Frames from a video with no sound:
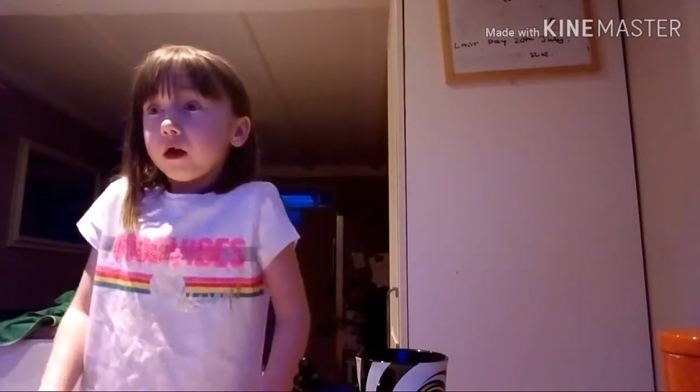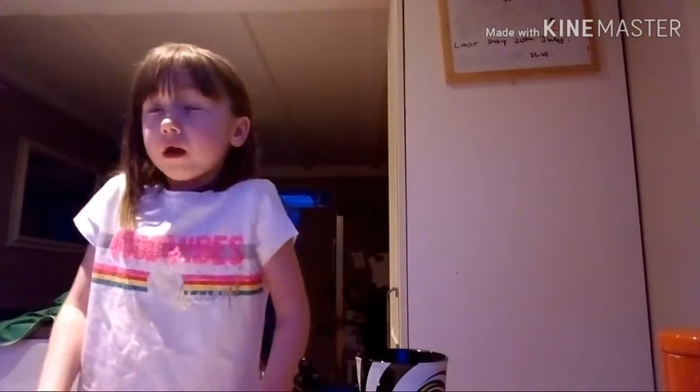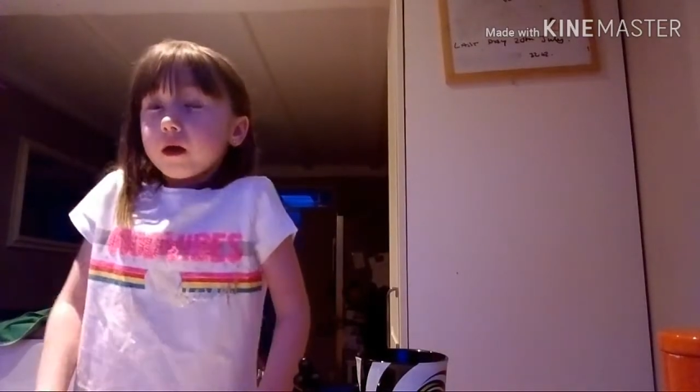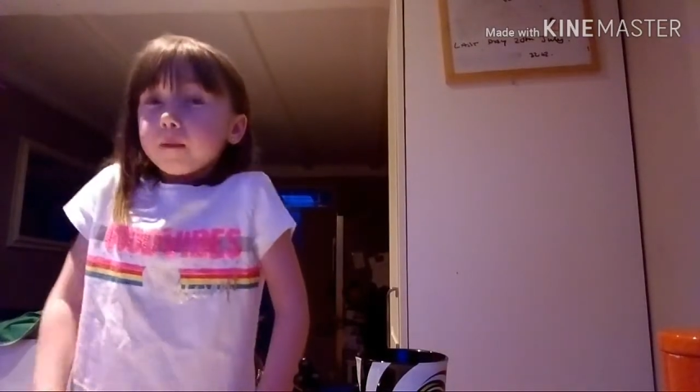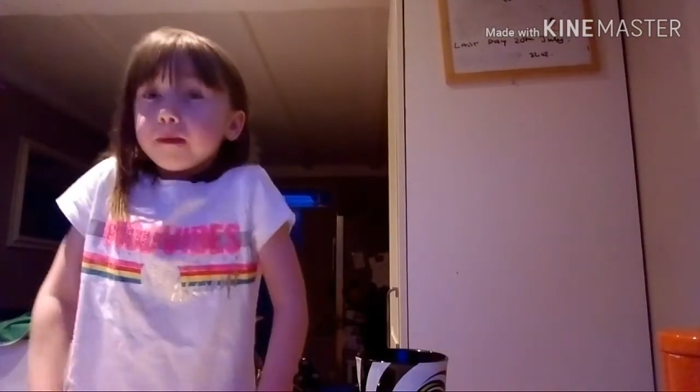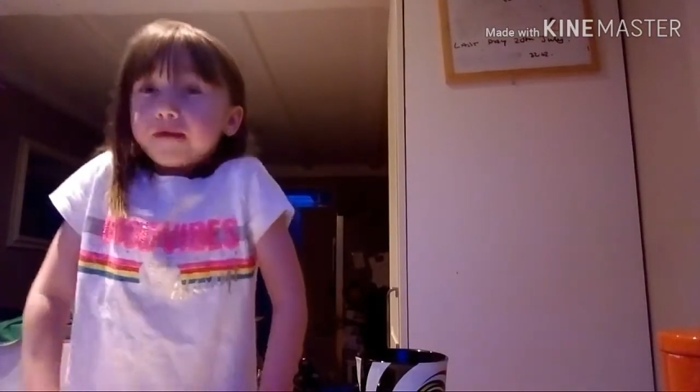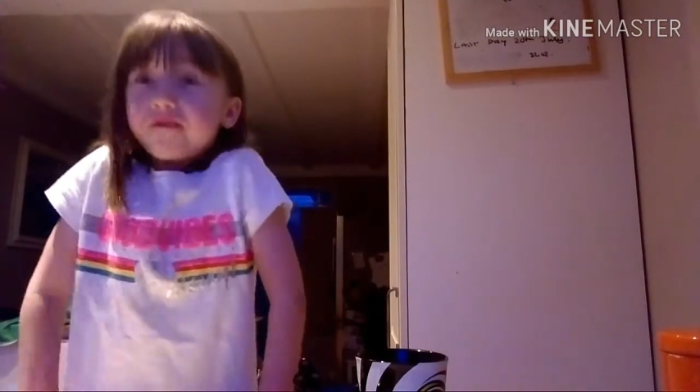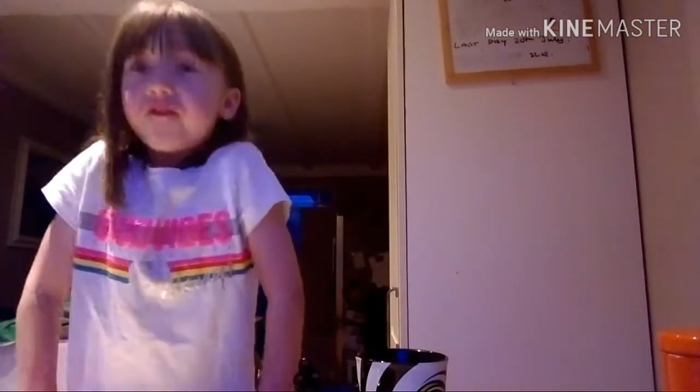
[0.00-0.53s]

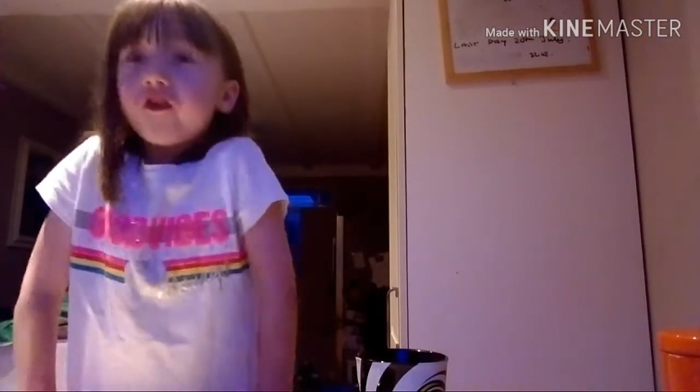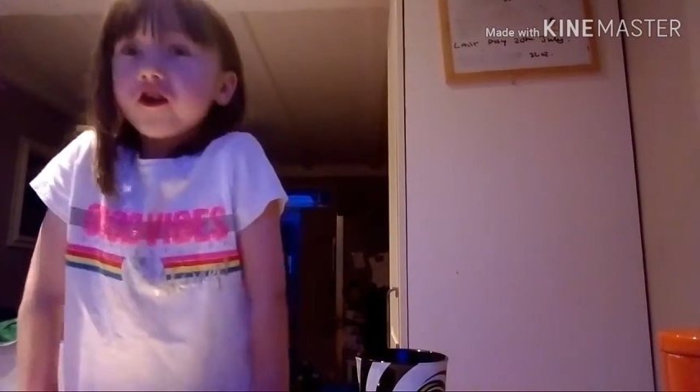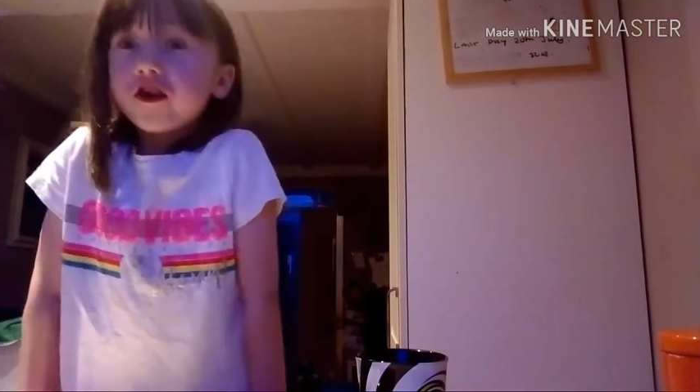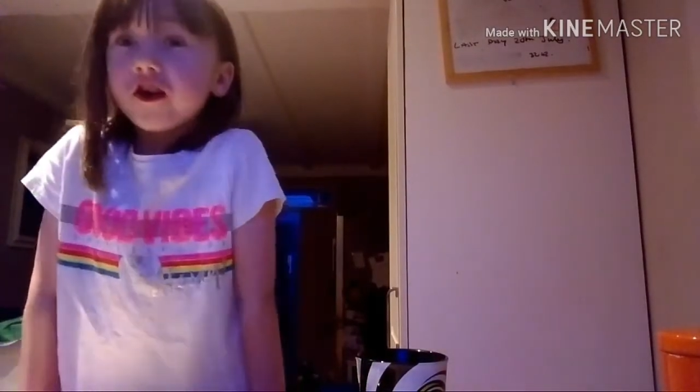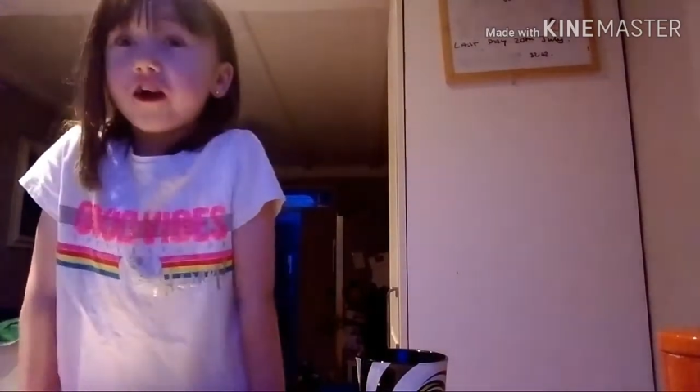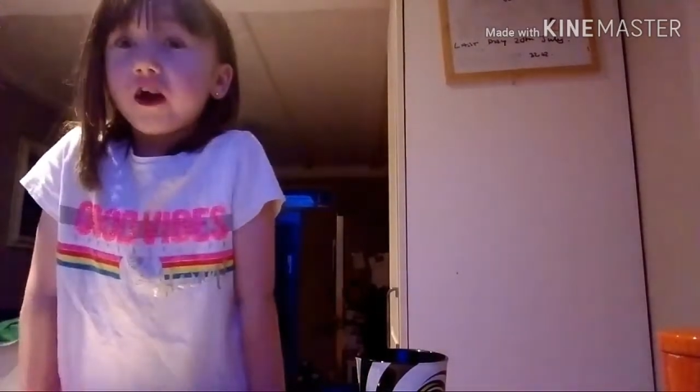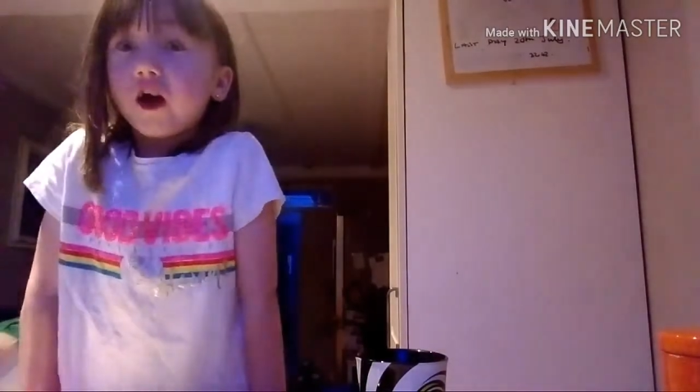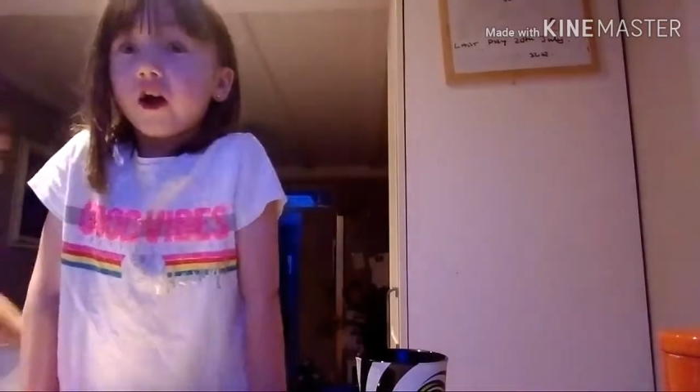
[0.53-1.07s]

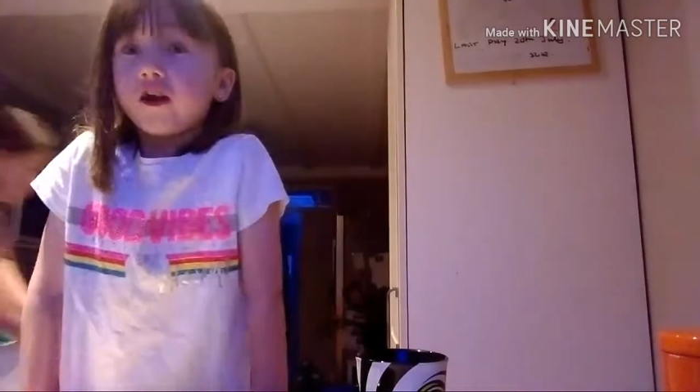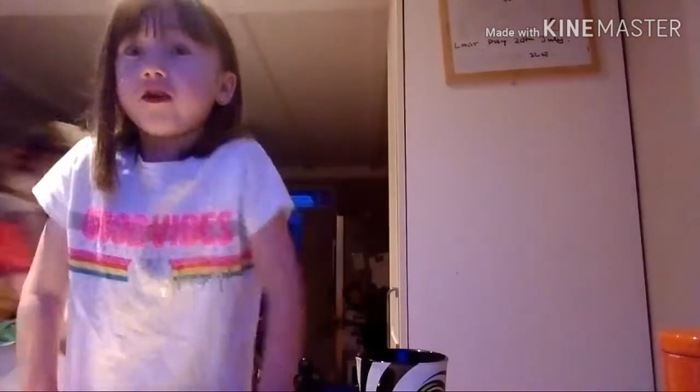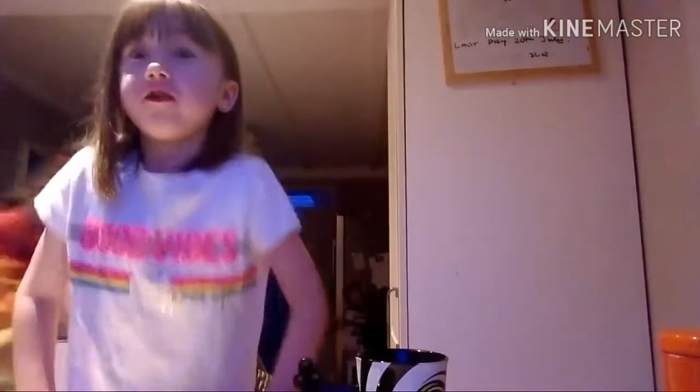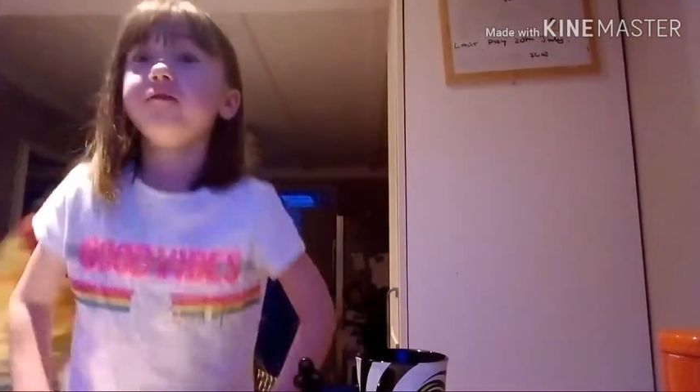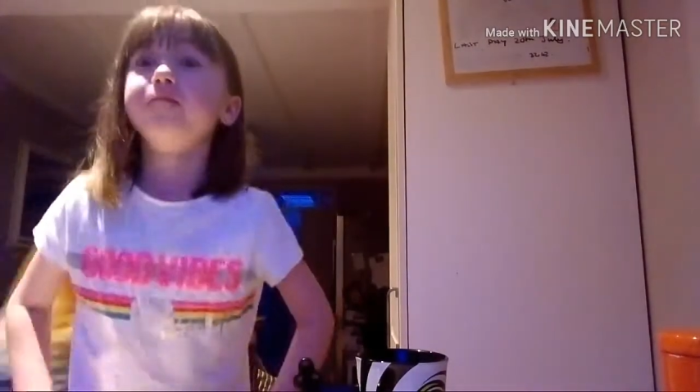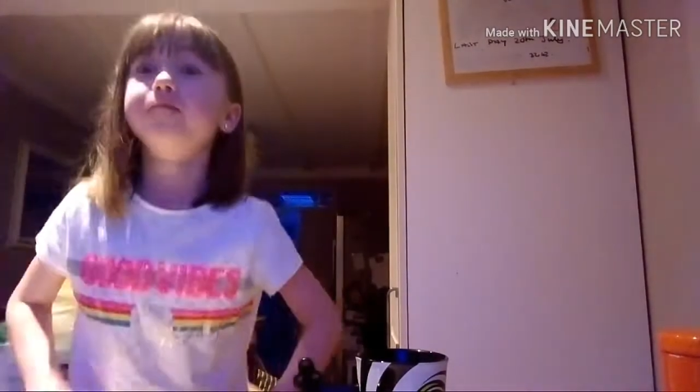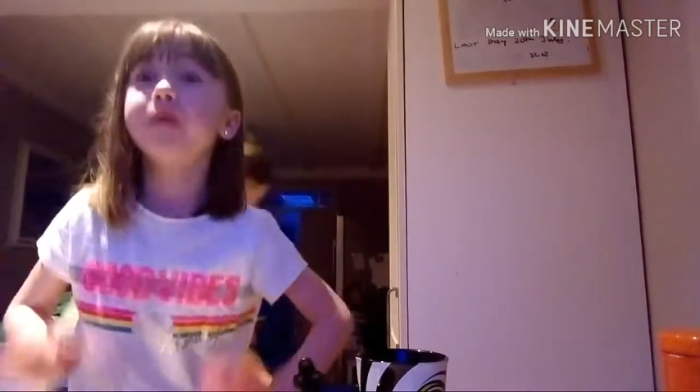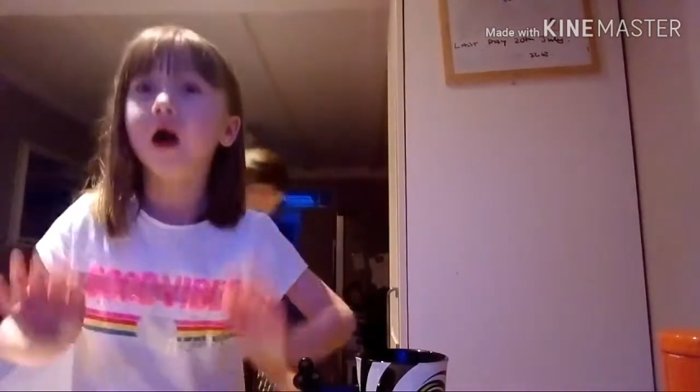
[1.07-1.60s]
cook.
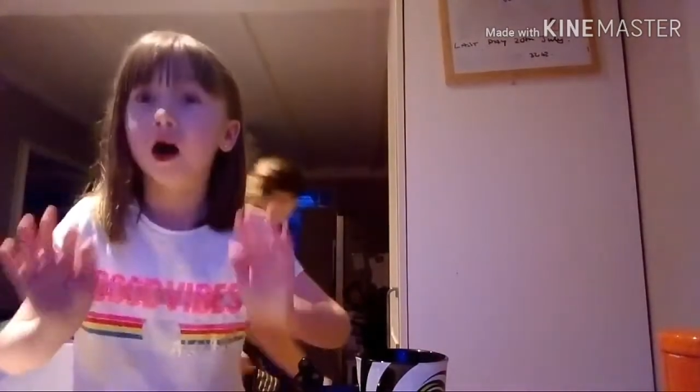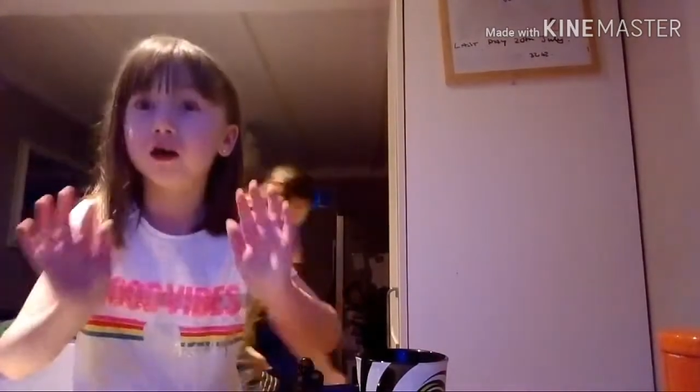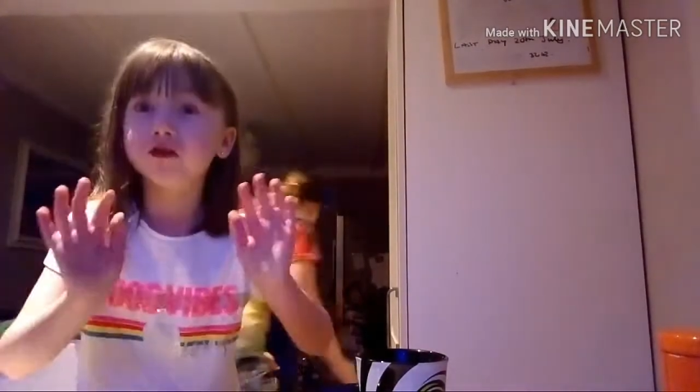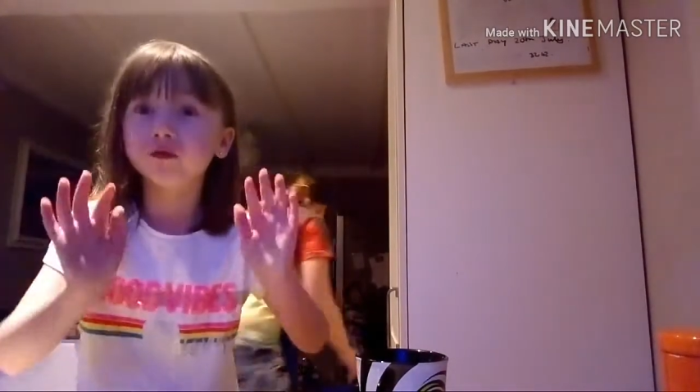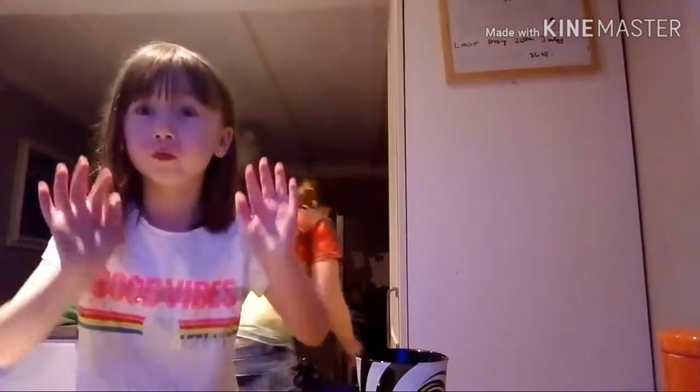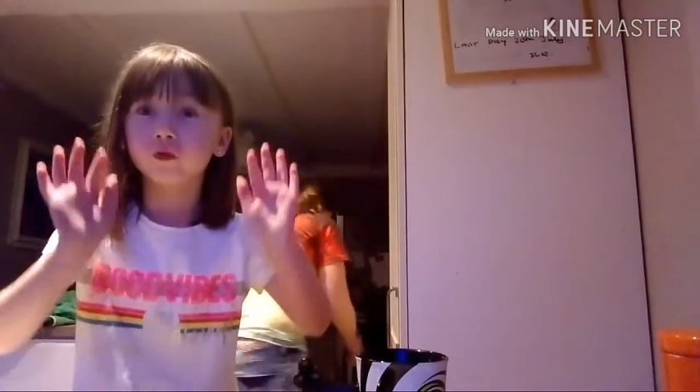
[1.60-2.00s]
You must